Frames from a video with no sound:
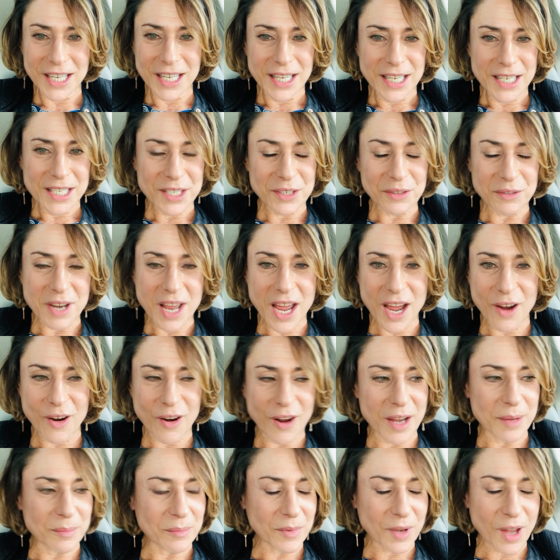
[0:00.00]
So now
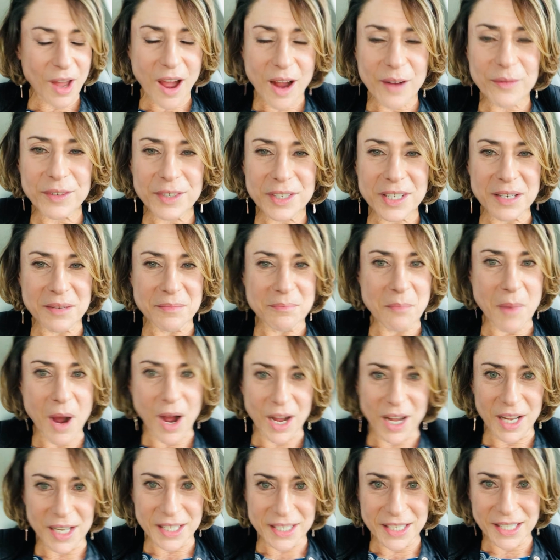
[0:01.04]
I'm covered in
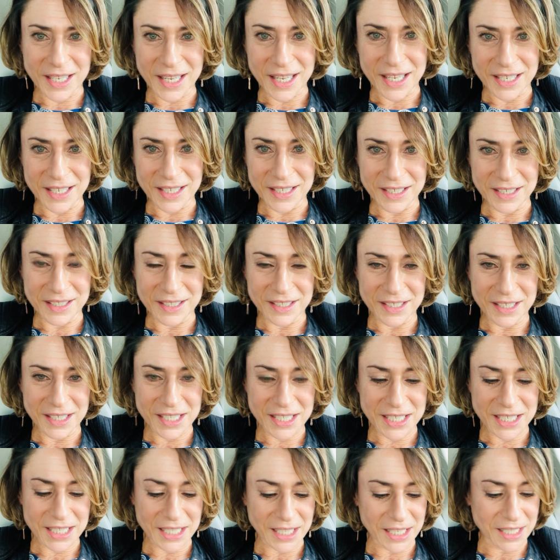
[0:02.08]
mud, and
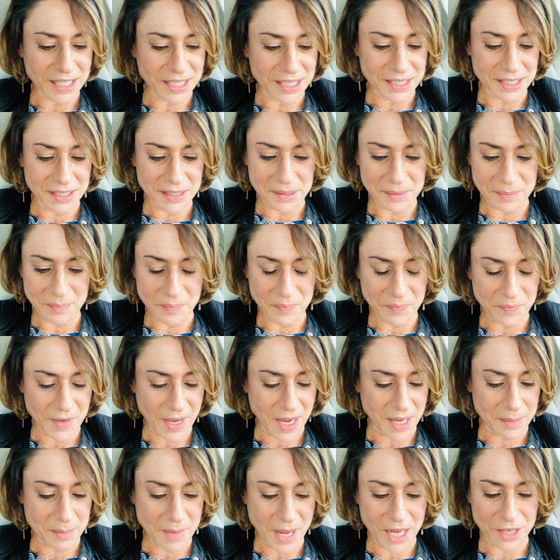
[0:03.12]

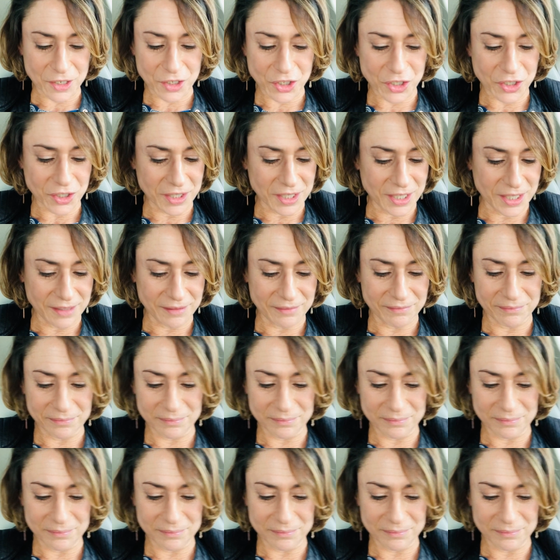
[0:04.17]
I'm actually